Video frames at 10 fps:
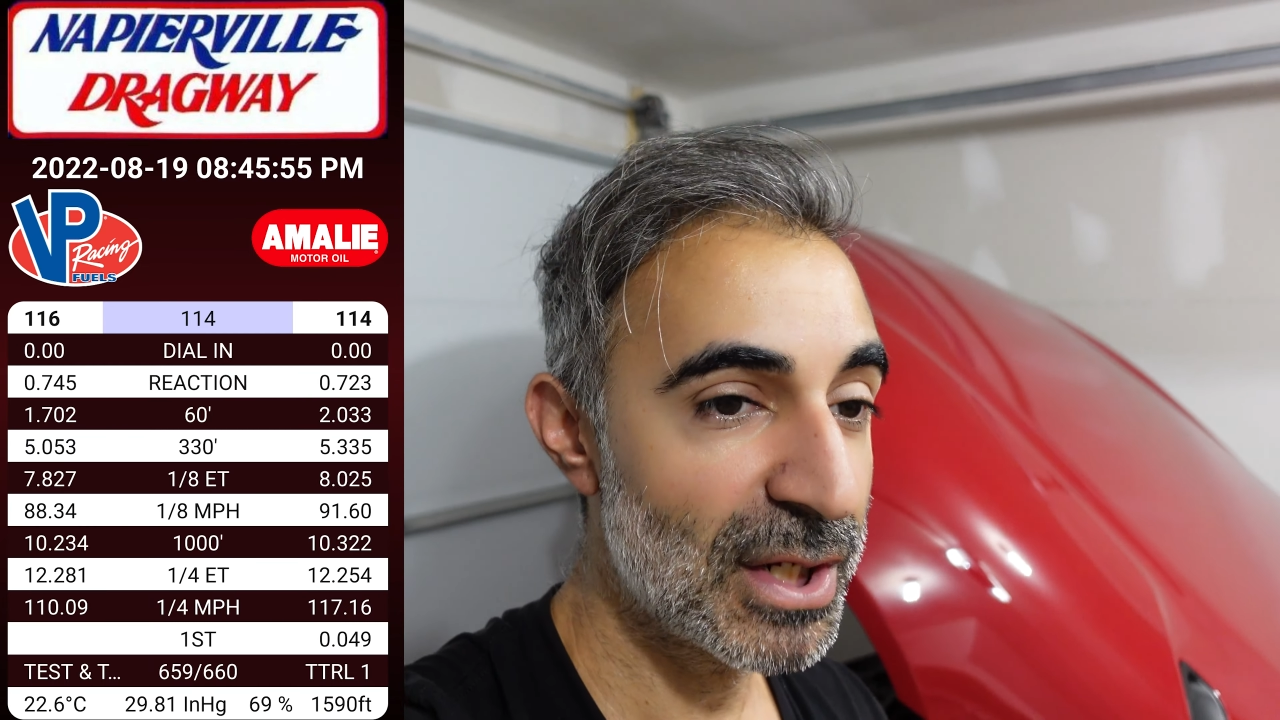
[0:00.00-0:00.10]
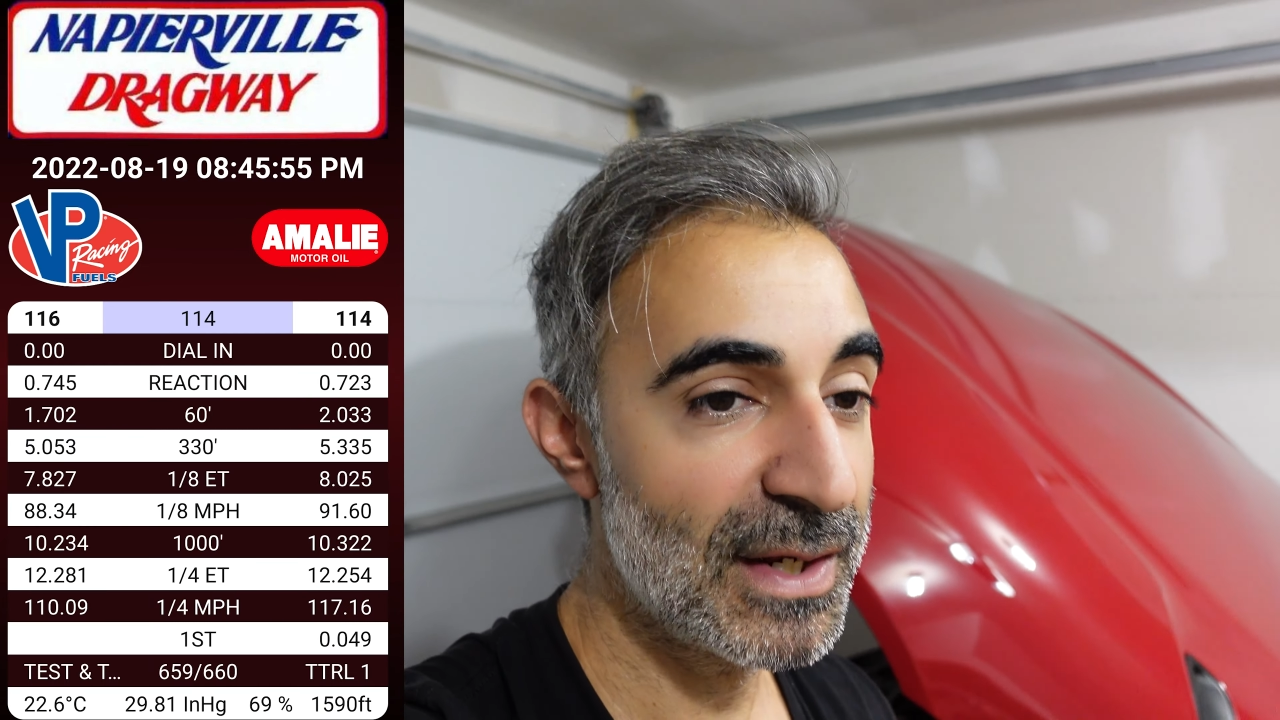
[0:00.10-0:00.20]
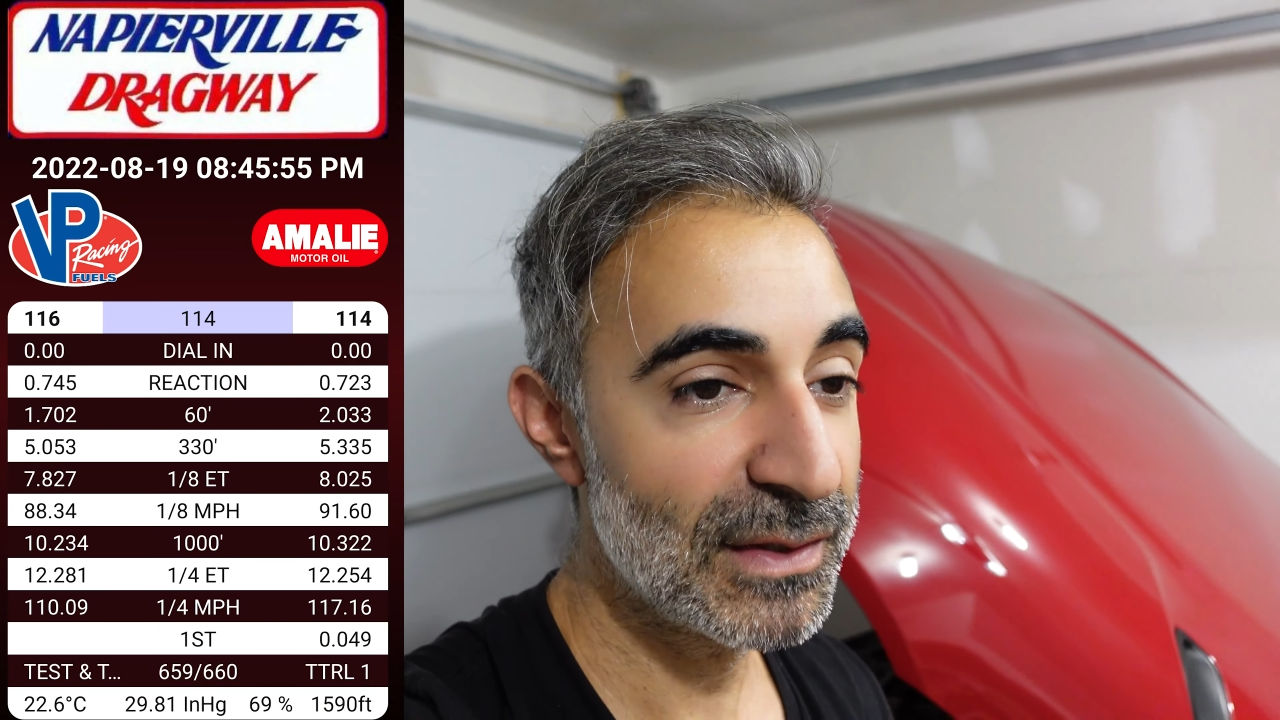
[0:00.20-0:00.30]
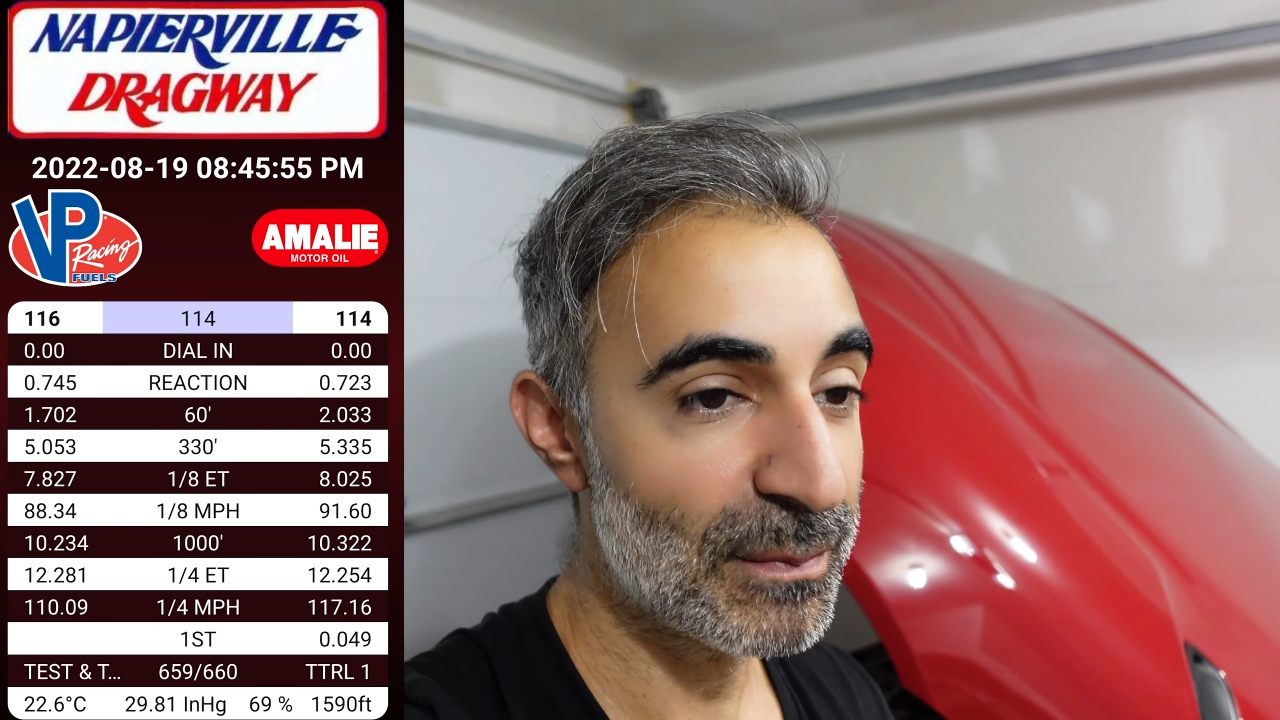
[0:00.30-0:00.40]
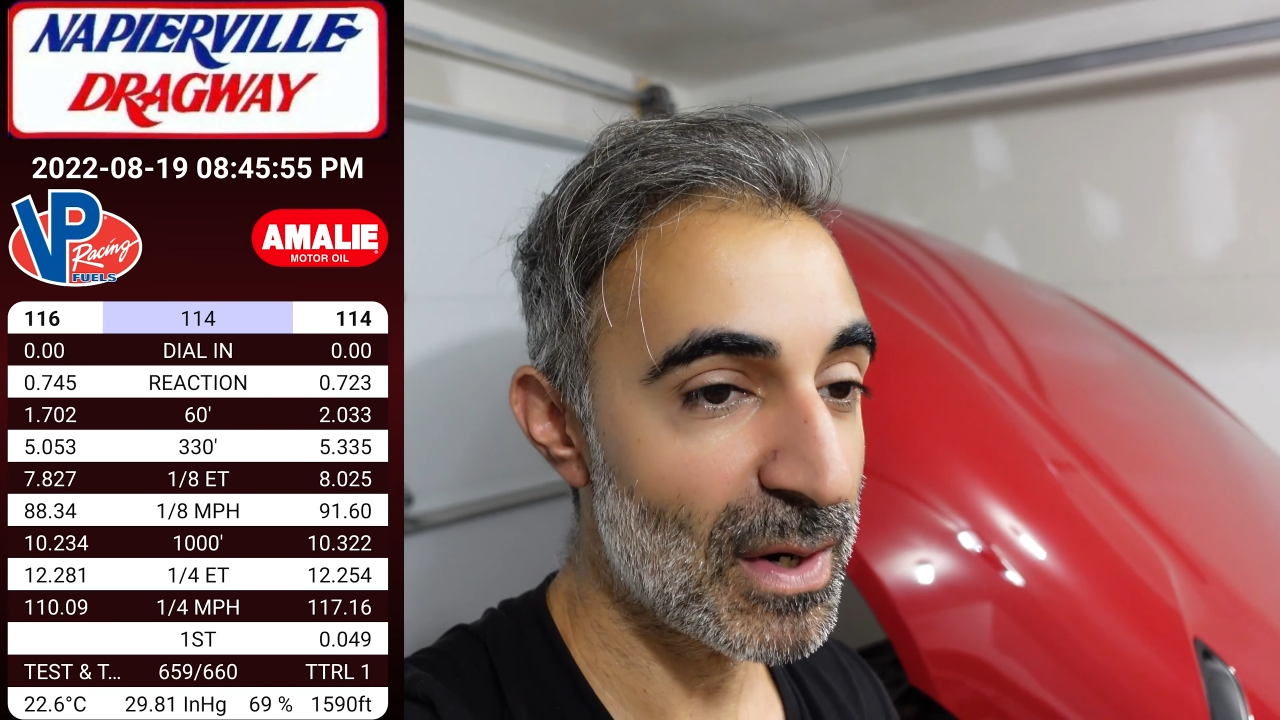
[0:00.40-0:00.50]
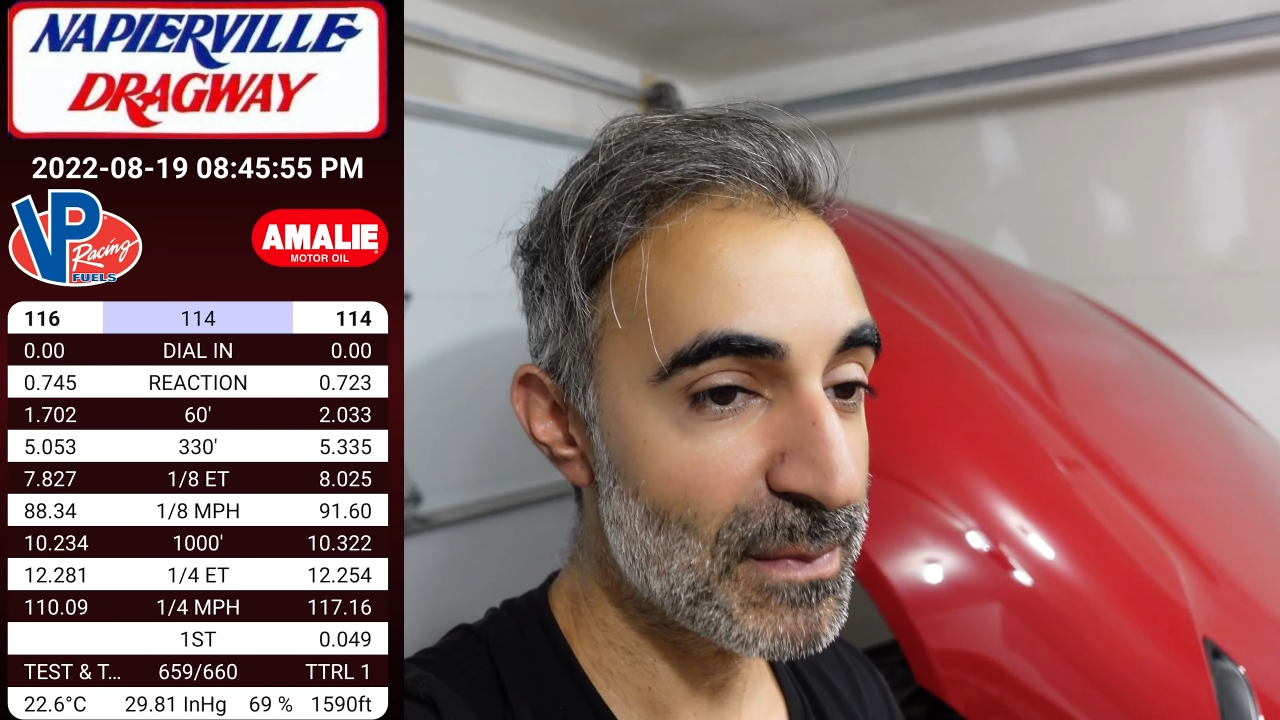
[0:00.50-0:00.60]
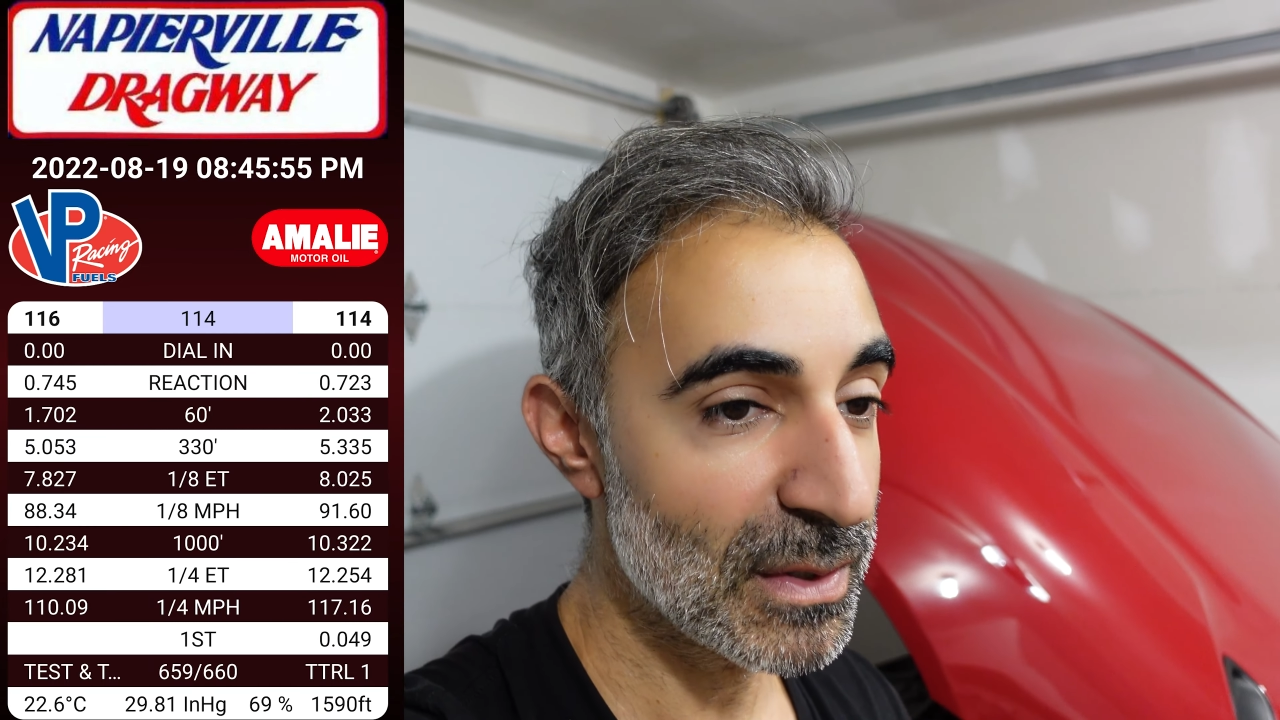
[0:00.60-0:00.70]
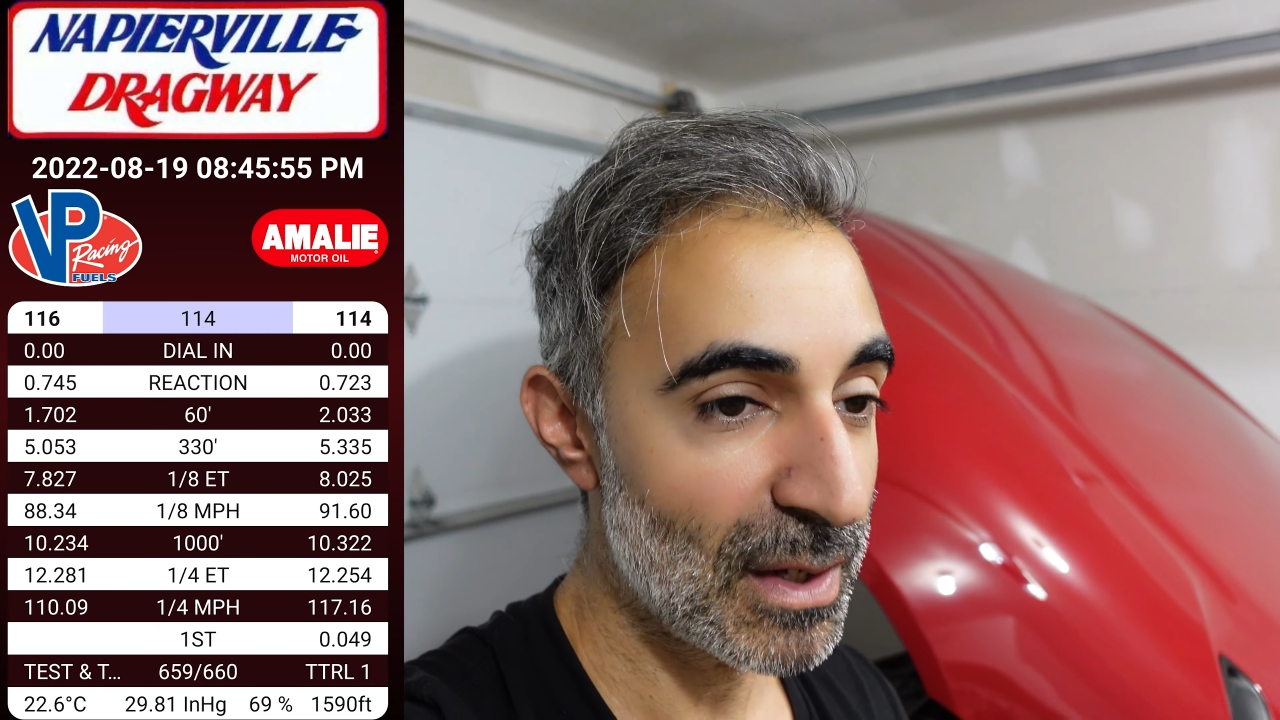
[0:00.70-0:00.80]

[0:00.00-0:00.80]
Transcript: getting the proper